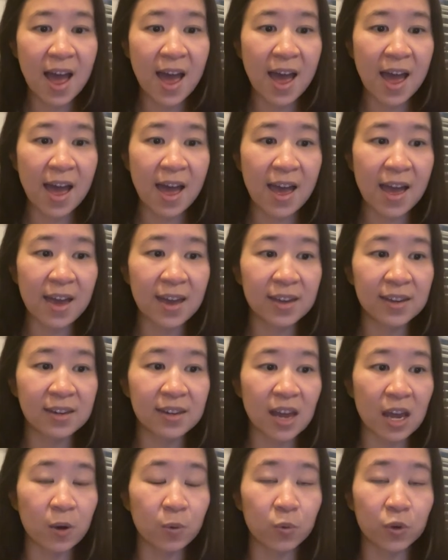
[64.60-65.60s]
and
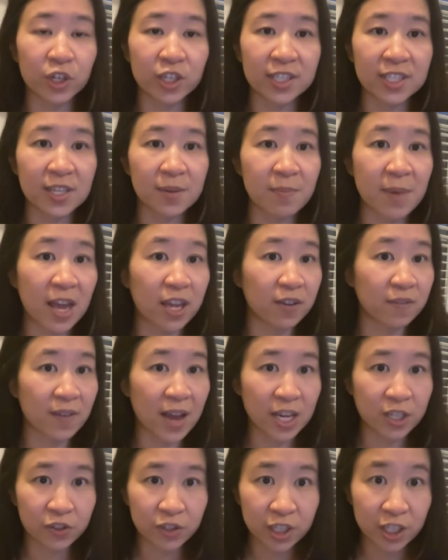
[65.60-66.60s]
I worked in
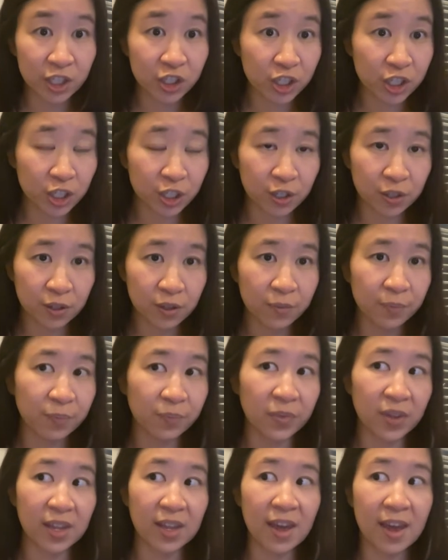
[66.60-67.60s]
manufacturing engineer,
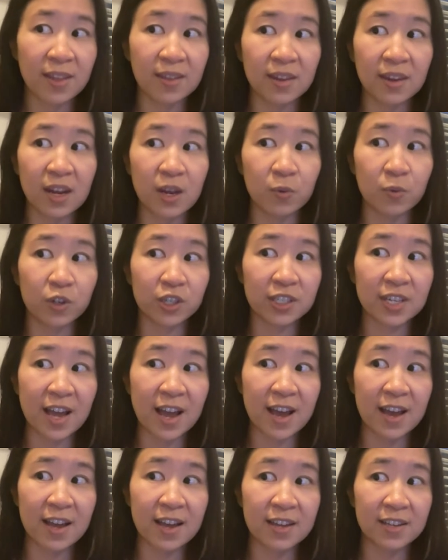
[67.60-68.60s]
and then I worked
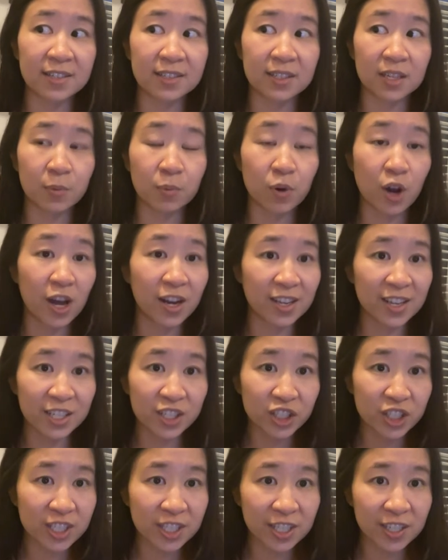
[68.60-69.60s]
as a product
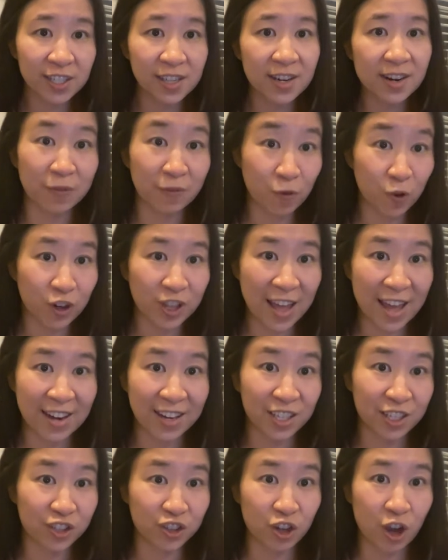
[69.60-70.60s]
engineer before
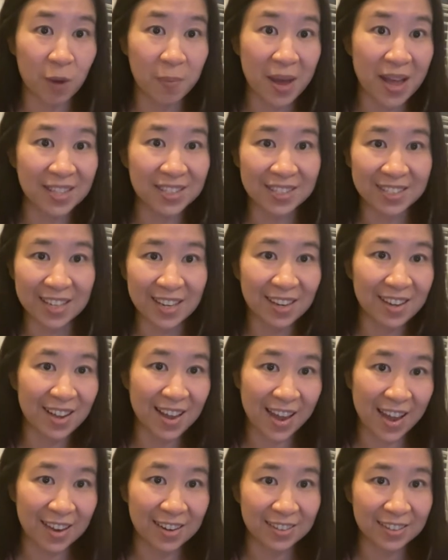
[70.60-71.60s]
landing a job as a data
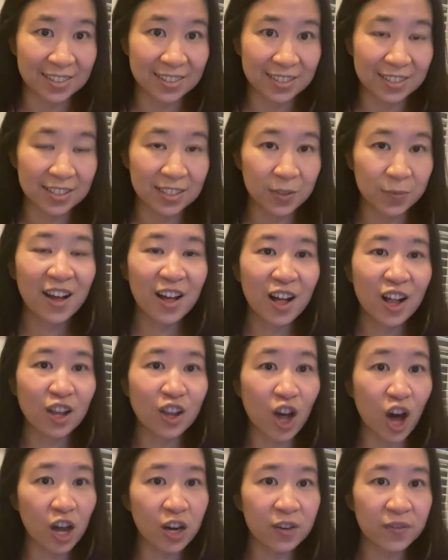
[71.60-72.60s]
analyst. A
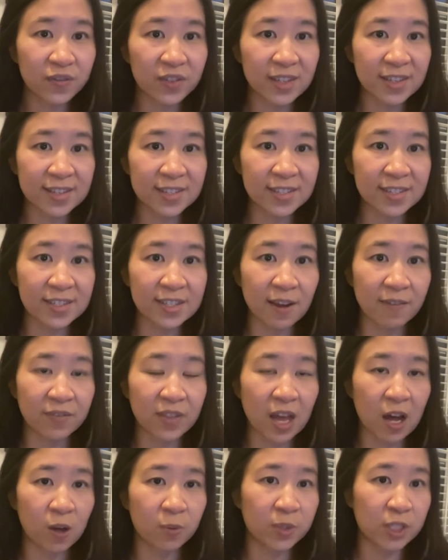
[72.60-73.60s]
lot of the stuff
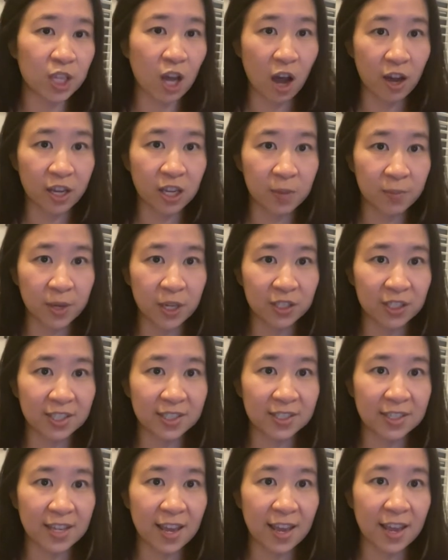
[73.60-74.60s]
that I'll be talking about
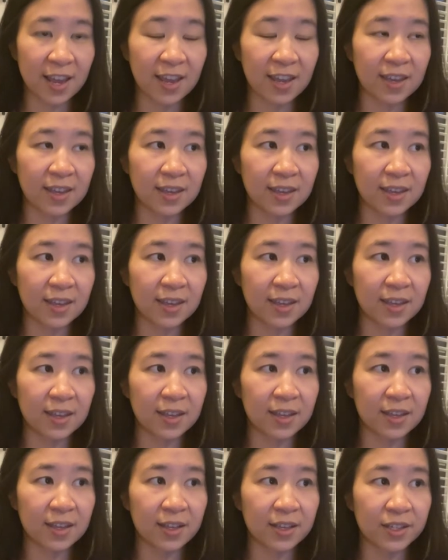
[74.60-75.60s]
today
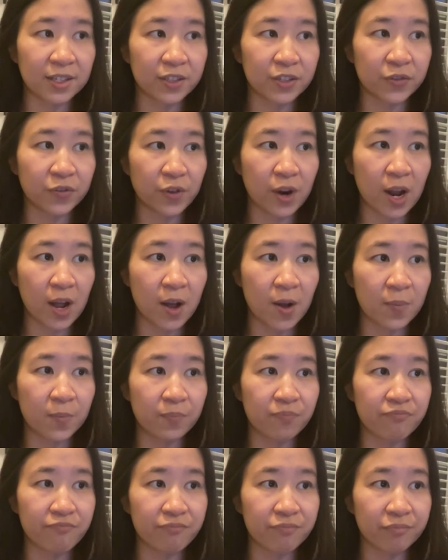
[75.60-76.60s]
is
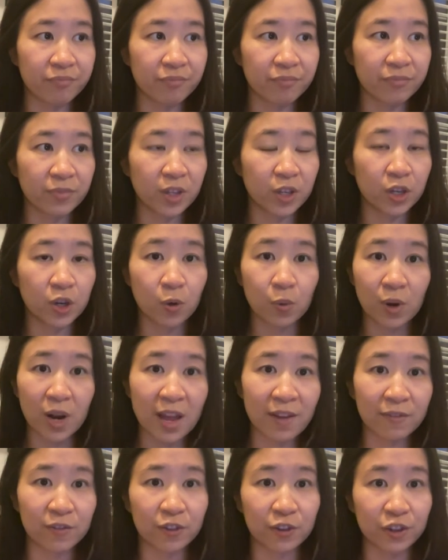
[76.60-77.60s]
from you know what
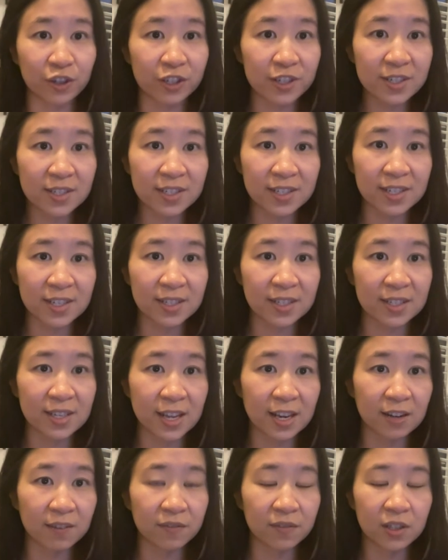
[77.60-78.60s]
I've learned in the
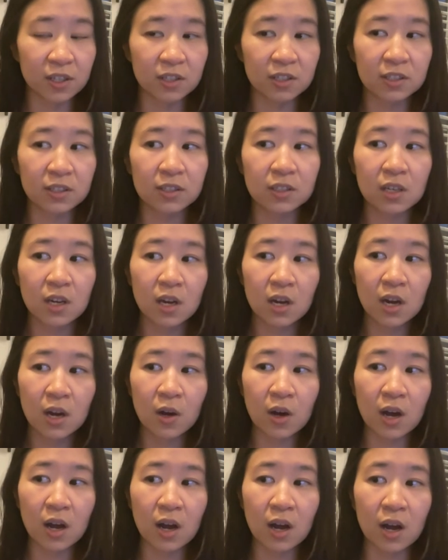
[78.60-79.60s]
data field,
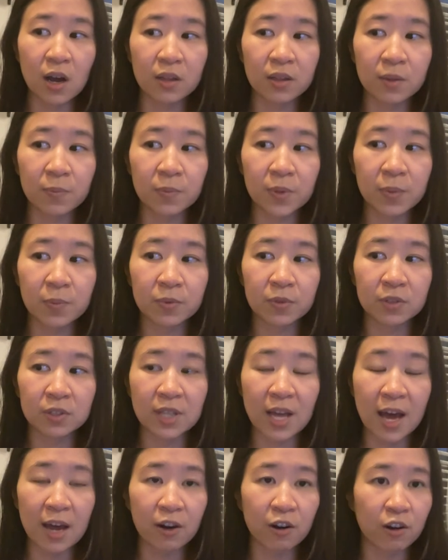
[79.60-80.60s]
uh, the people
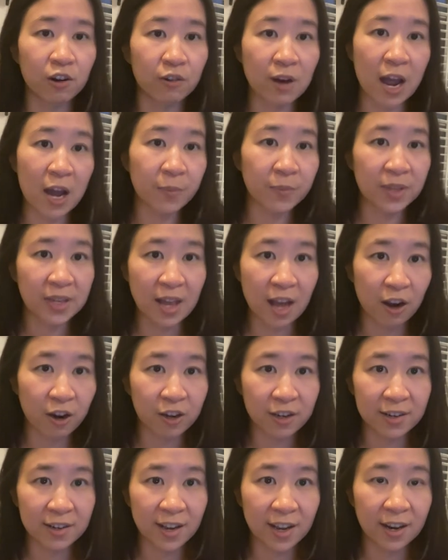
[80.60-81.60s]
that are around me that are
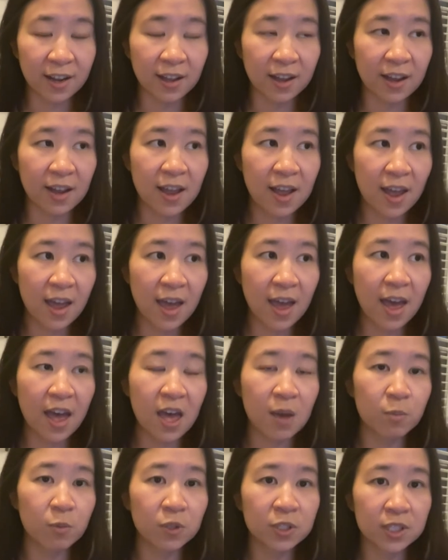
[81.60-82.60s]
in data,
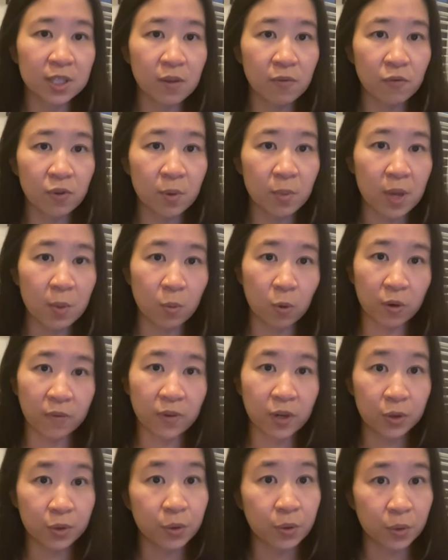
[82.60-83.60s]
and mostly from my
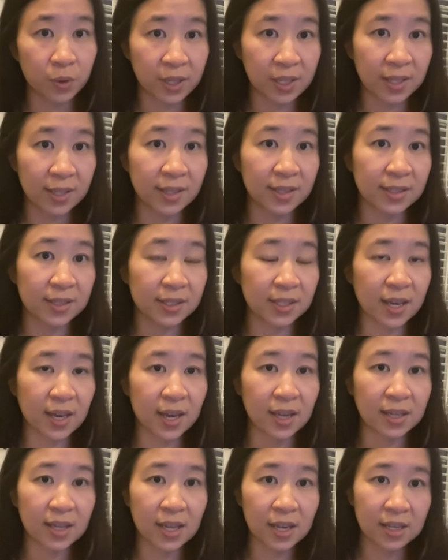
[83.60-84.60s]
boyfriend who is
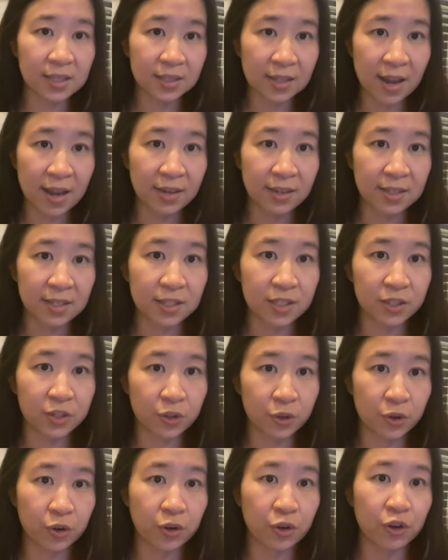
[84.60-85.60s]
a data scientist
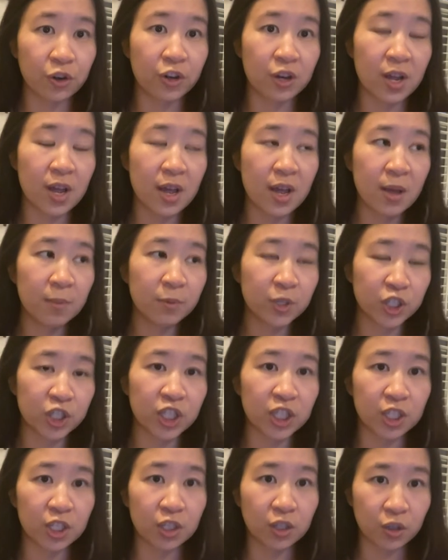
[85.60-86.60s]
turned
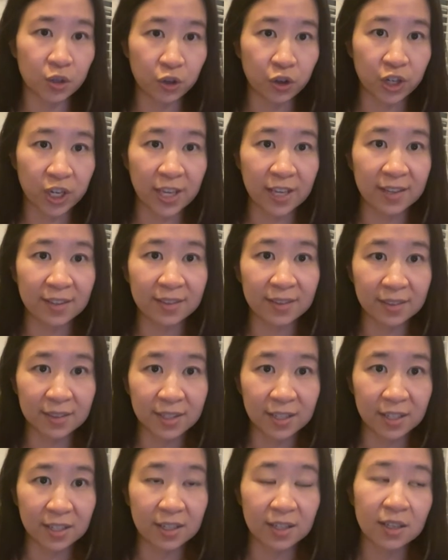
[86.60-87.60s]
machine learning
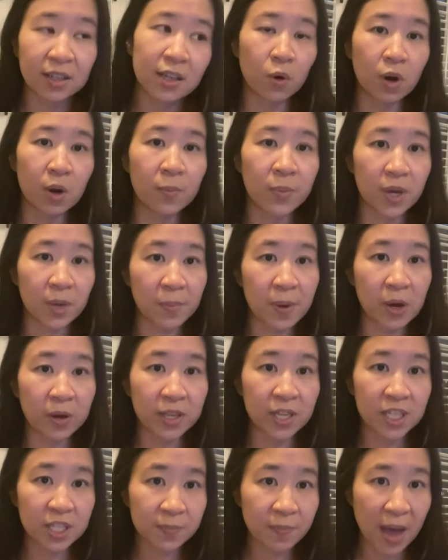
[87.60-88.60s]
lead. A bit about
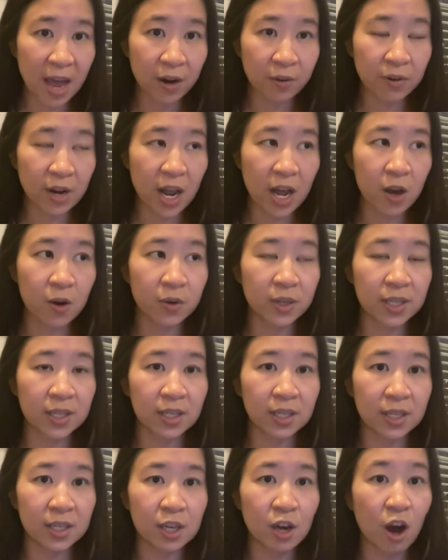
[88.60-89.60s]
his background,
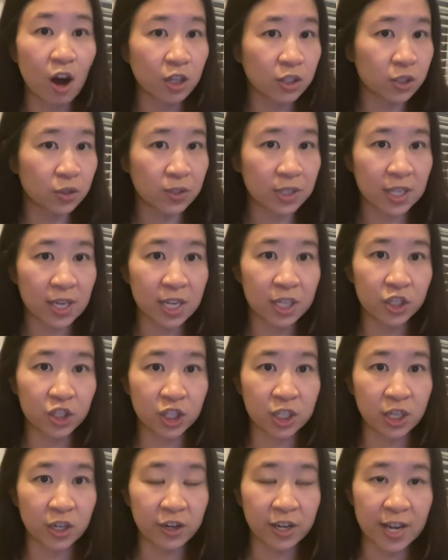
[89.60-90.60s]
he also did
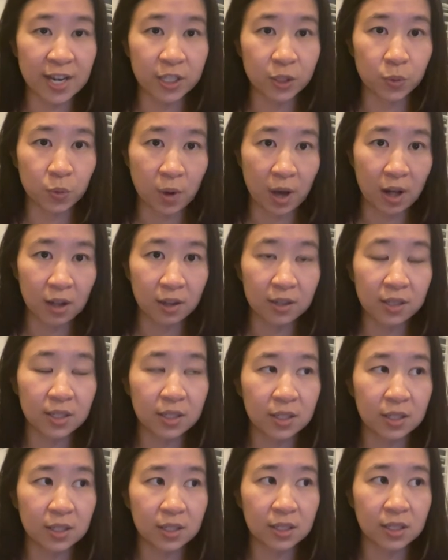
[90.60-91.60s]
engineering as well.
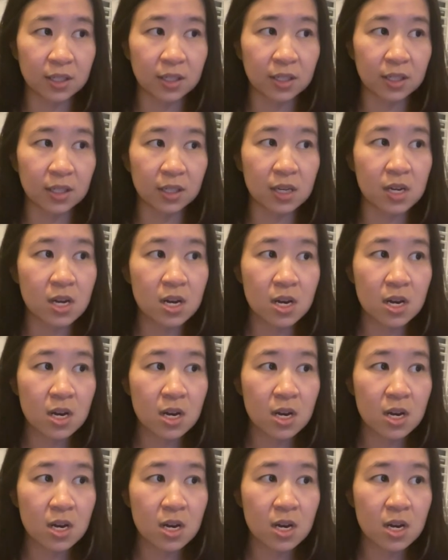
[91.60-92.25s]
He did